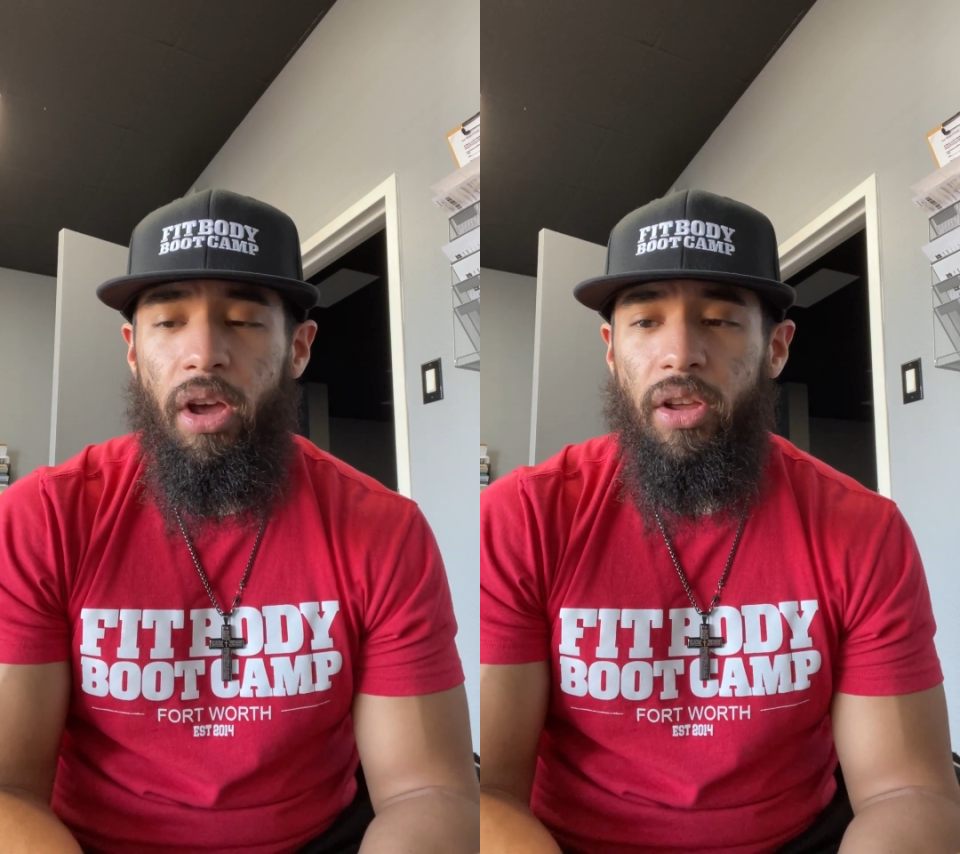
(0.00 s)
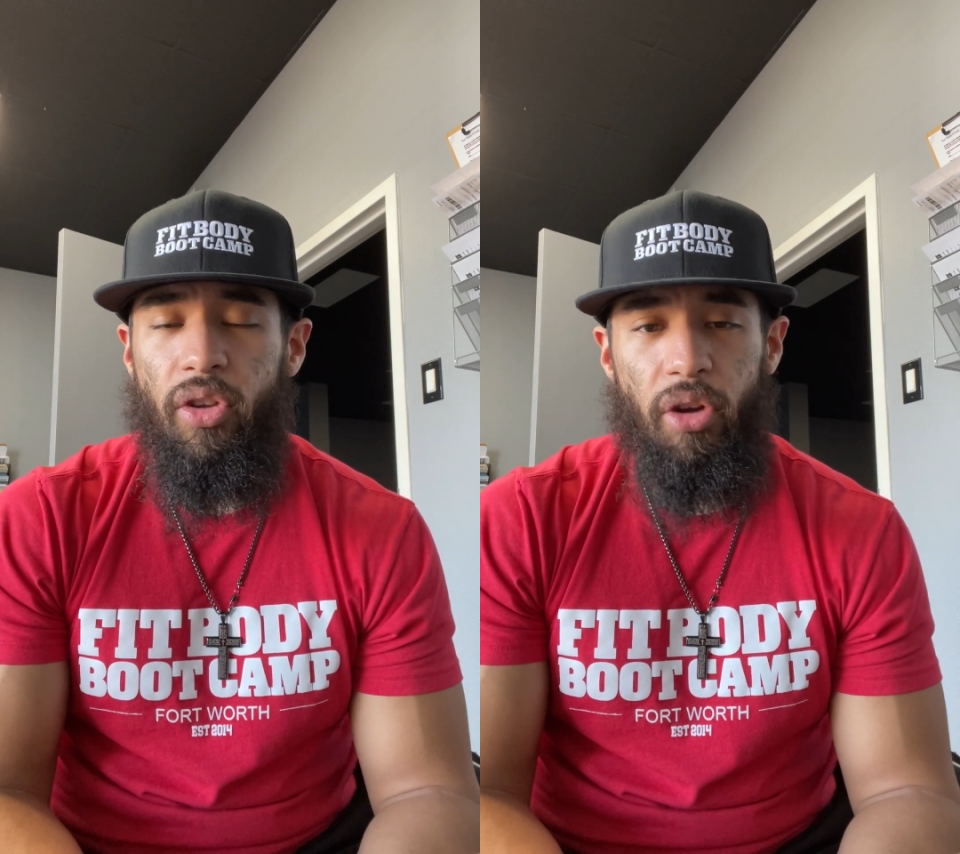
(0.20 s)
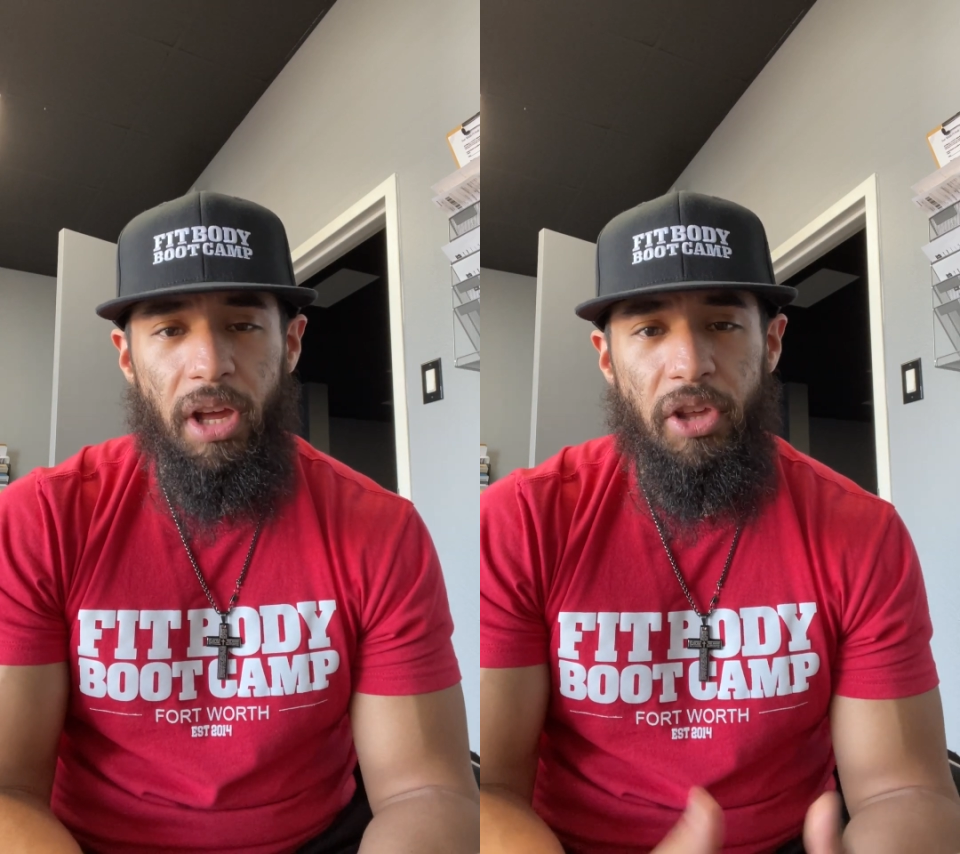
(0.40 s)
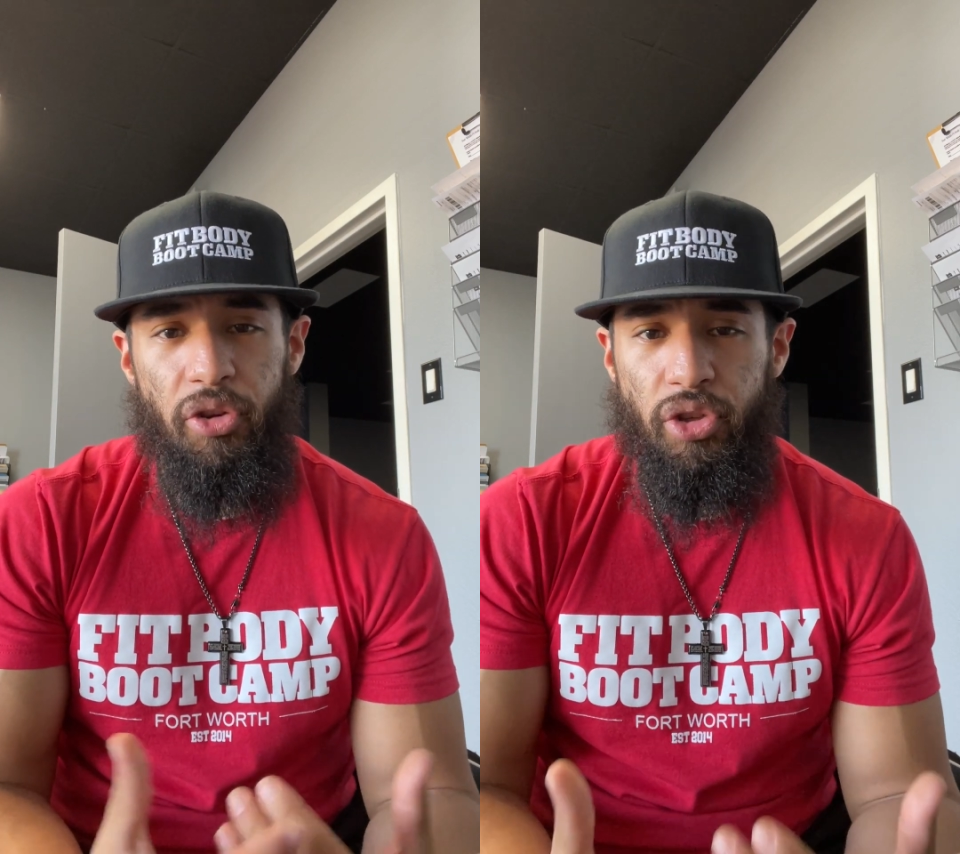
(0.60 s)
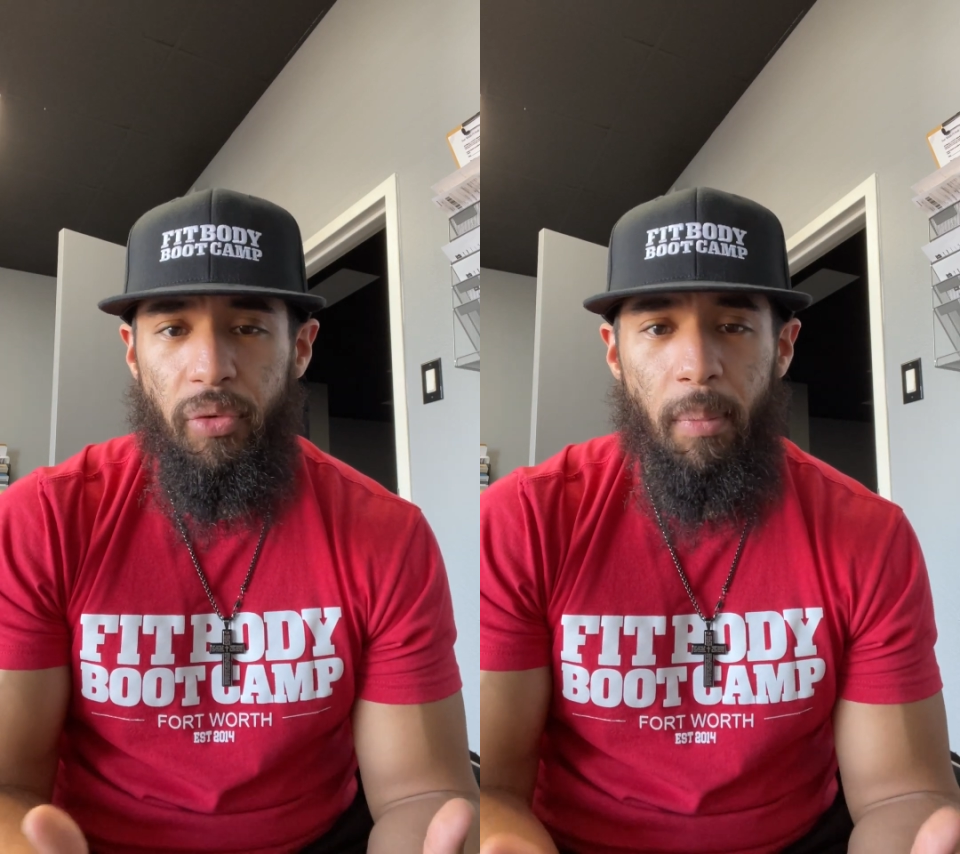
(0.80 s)
you're
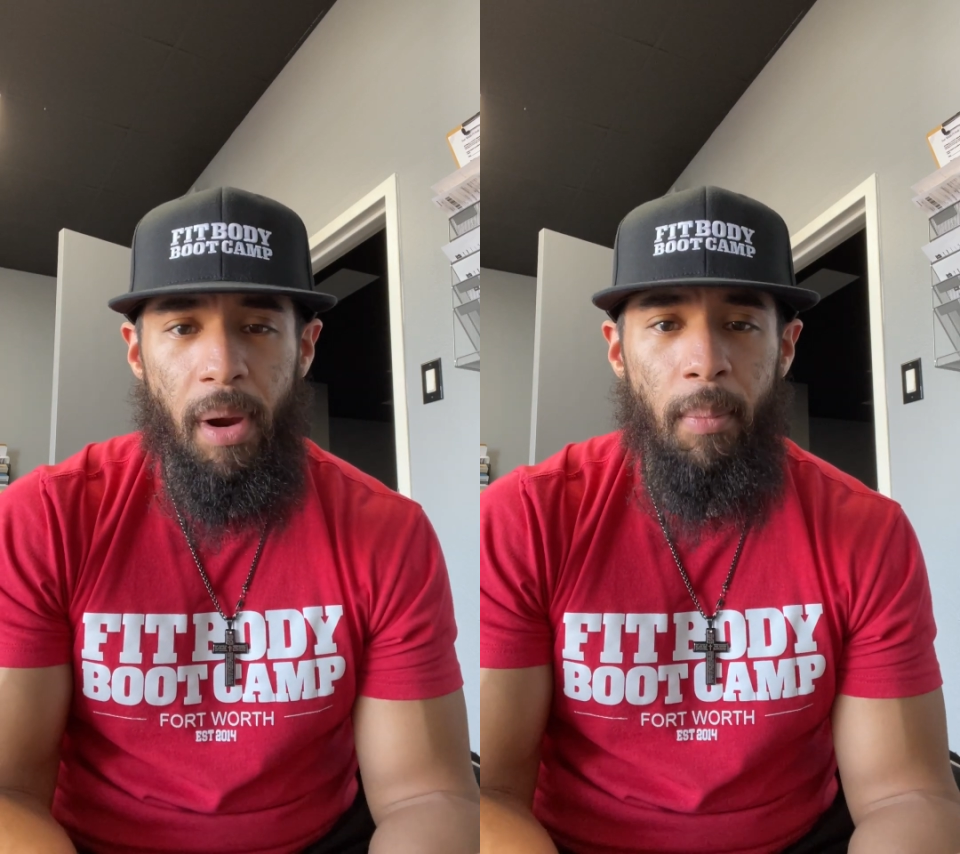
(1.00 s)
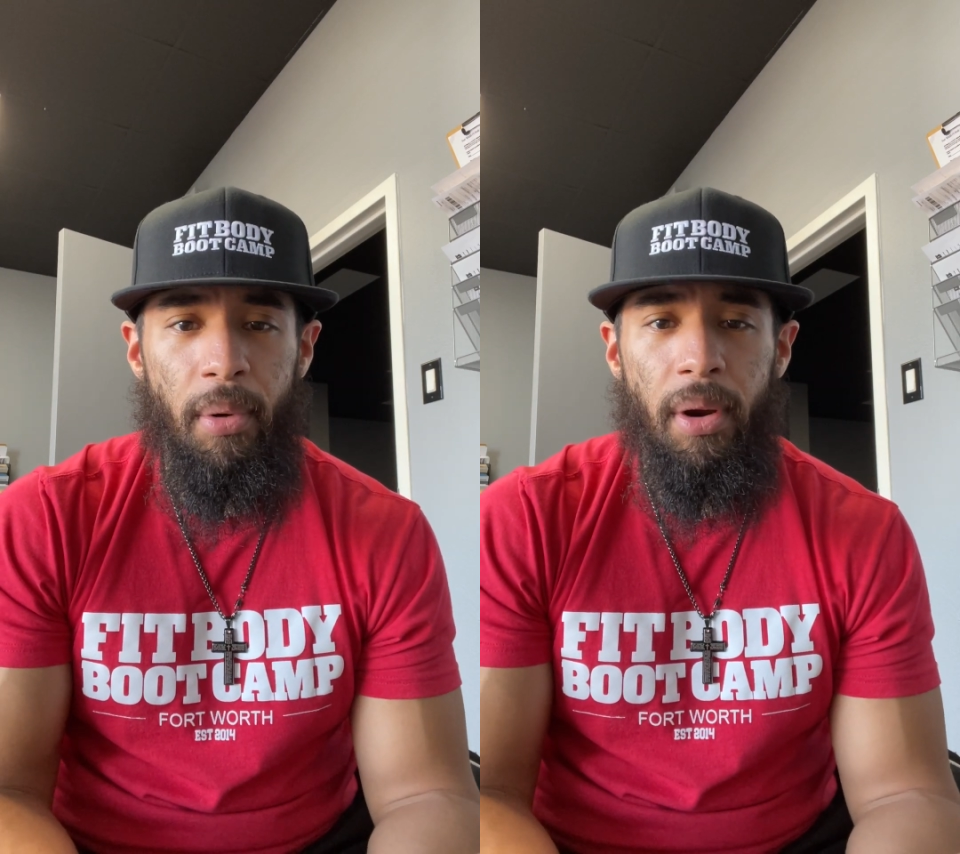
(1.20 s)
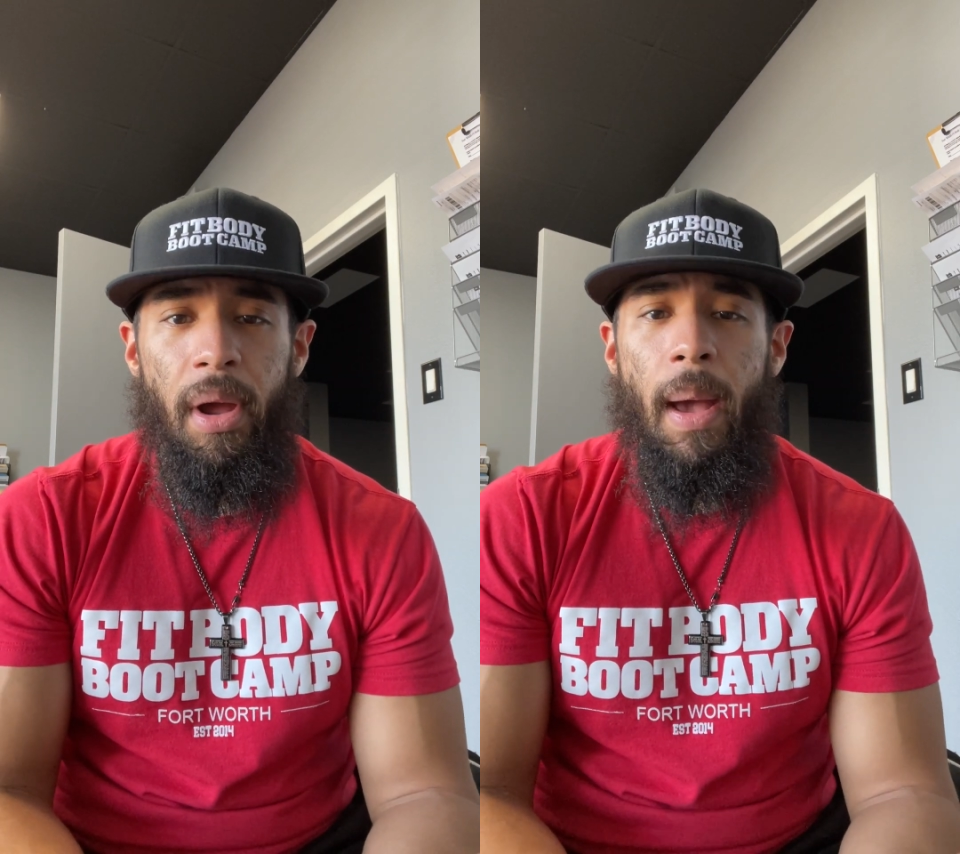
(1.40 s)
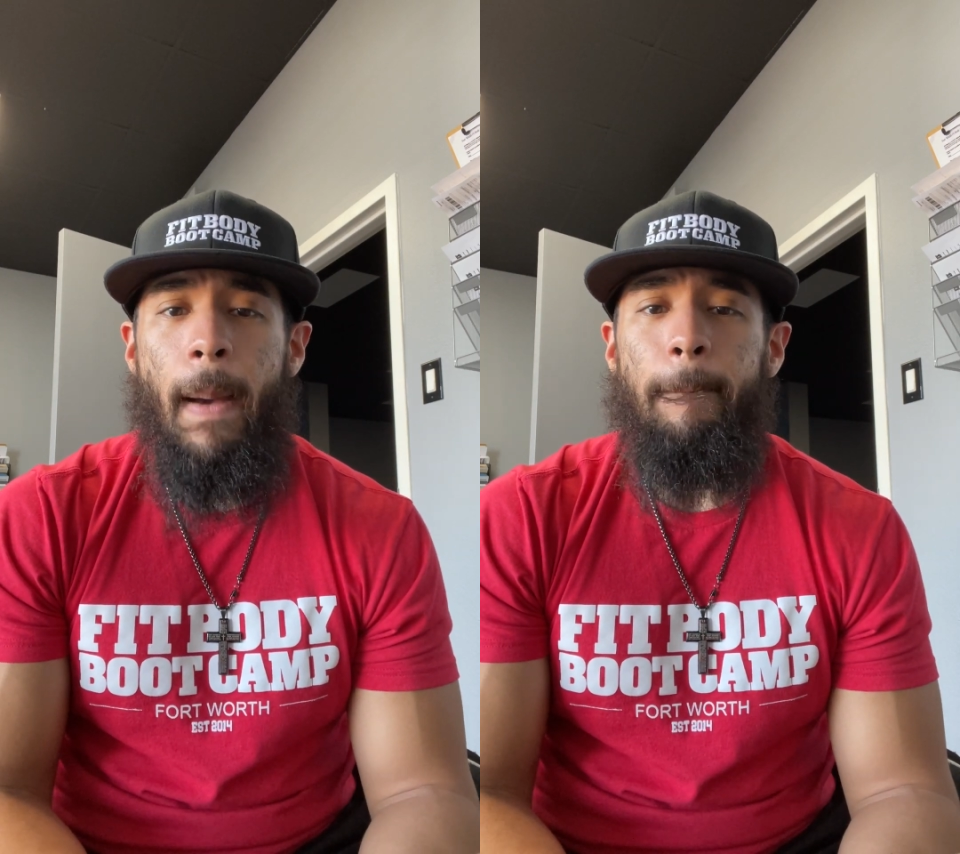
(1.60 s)
easier to remember.